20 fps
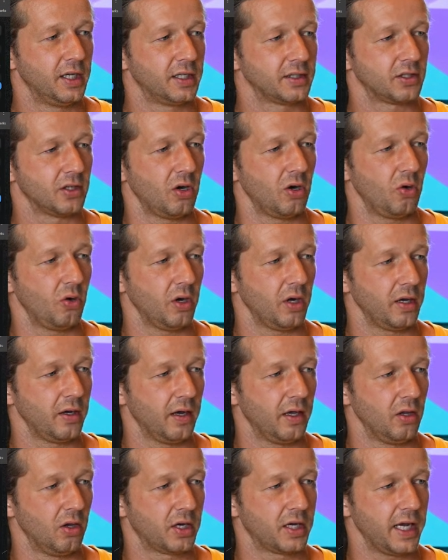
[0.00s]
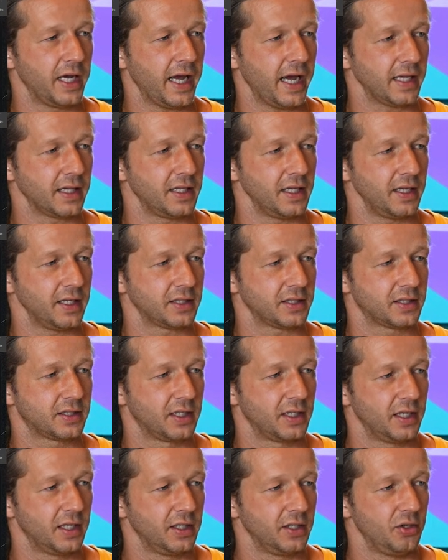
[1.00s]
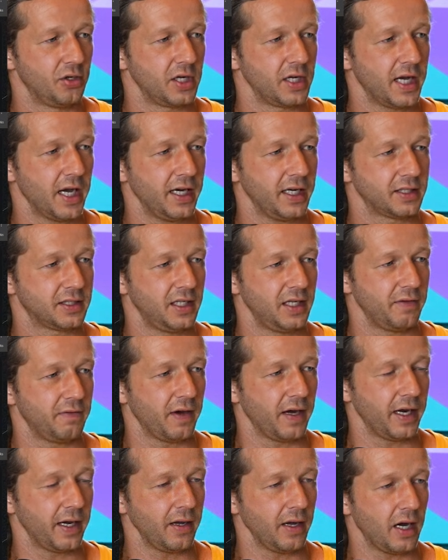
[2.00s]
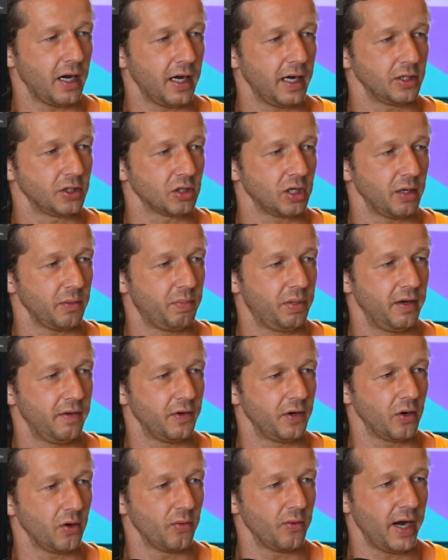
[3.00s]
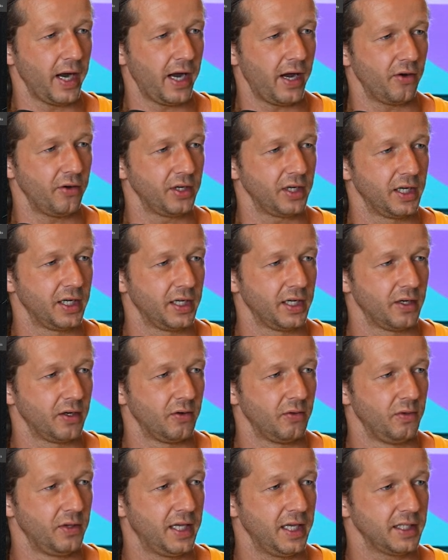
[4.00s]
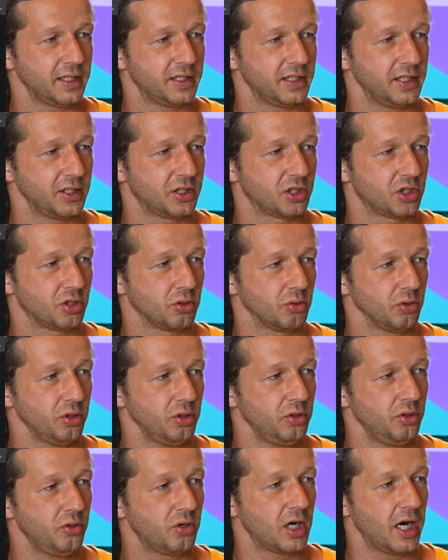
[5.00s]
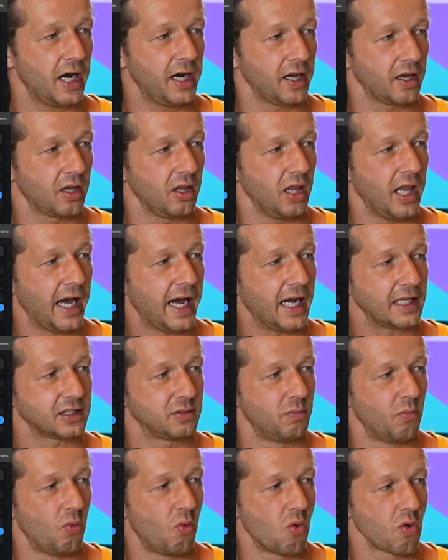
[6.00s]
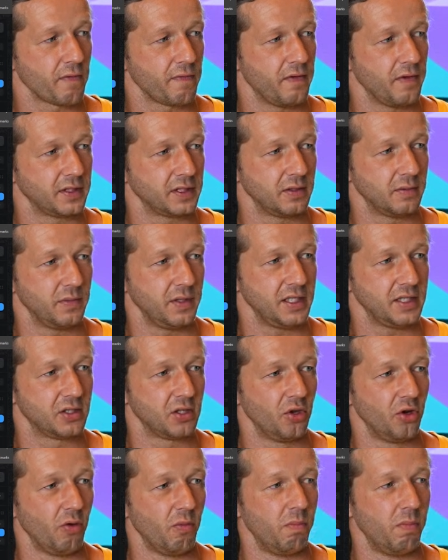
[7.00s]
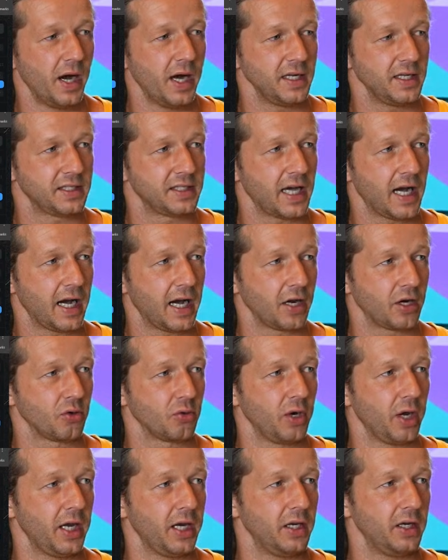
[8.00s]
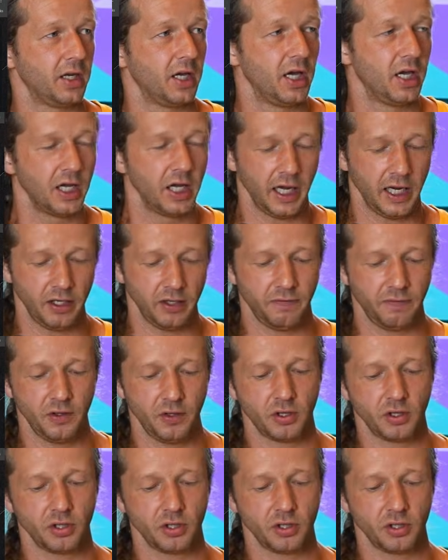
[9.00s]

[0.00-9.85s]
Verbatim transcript: So looking at this, you can kind of see if I uh, try to pivot around. This is true kind of glass morphism, these little buttons that I created. And if you